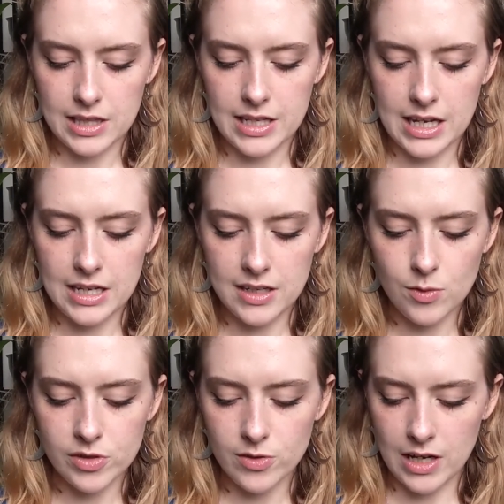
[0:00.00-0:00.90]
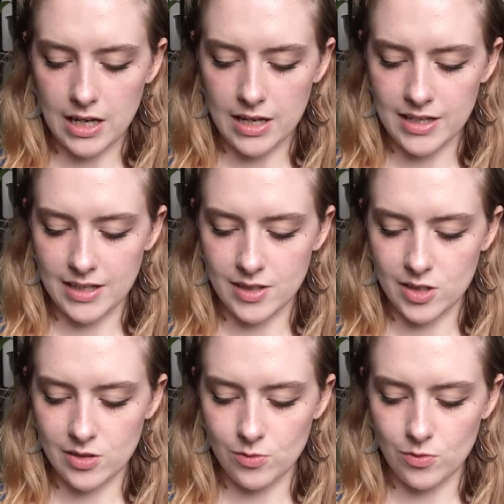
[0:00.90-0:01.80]
The ending was okay, I
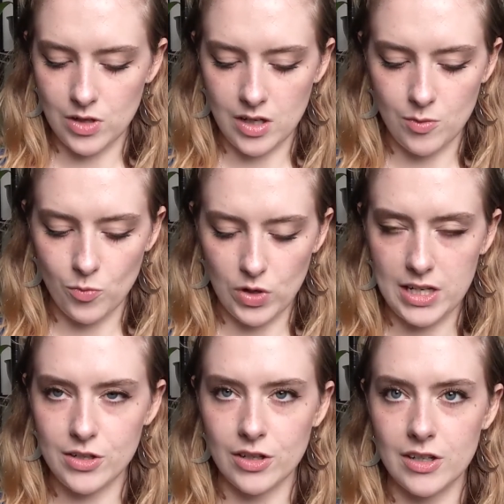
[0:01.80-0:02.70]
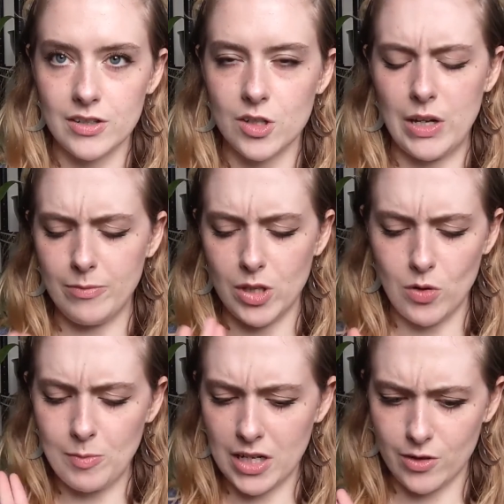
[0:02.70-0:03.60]
guess, when he turns... Oh, wait, no,
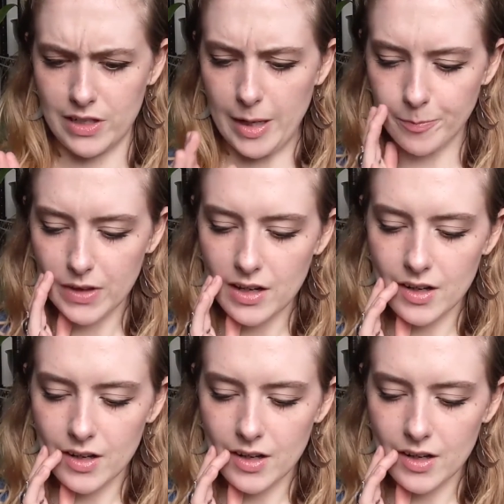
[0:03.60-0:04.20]
I'm not going to read that.